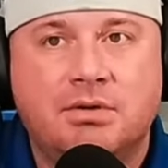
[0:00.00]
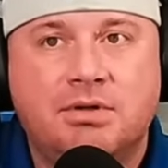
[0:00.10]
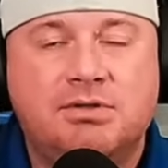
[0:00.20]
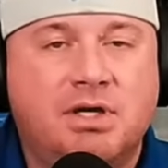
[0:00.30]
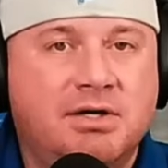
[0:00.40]

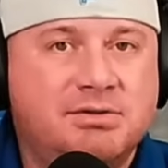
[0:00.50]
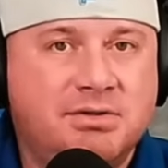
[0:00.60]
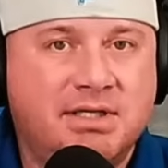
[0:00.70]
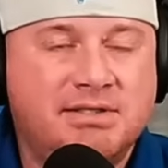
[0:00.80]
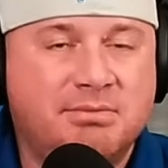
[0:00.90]
that's also
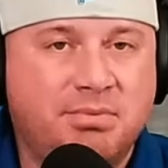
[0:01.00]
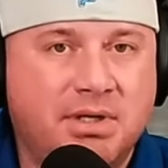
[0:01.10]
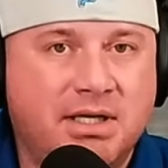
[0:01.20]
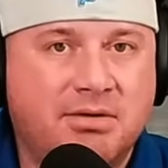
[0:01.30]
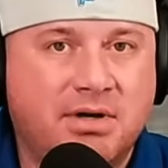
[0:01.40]
done some
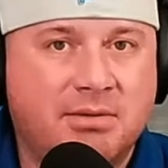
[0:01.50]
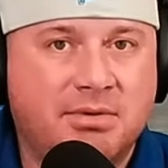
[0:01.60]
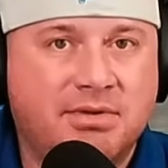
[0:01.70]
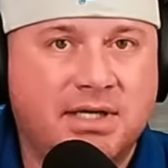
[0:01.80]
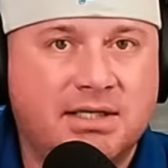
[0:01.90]
pretty
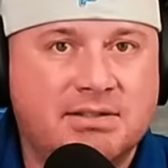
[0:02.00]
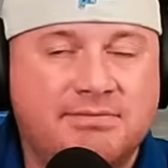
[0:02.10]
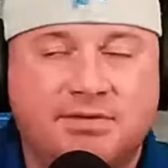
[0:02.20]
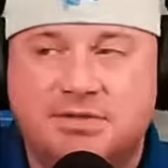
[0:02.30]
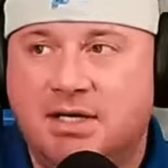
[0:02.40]
incredible things.
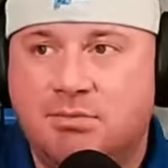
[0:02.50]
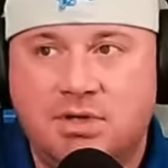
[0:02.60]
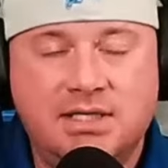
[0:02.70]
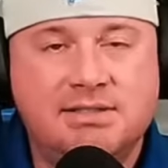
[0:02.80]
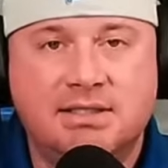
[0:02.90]
For some
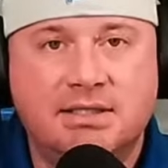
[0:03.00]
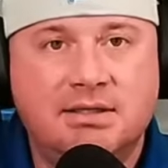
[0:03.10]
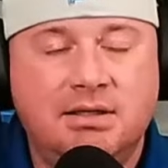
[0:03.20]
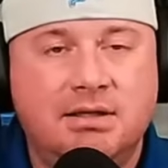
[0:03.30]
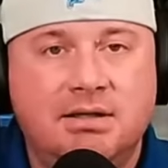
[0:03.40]
reason,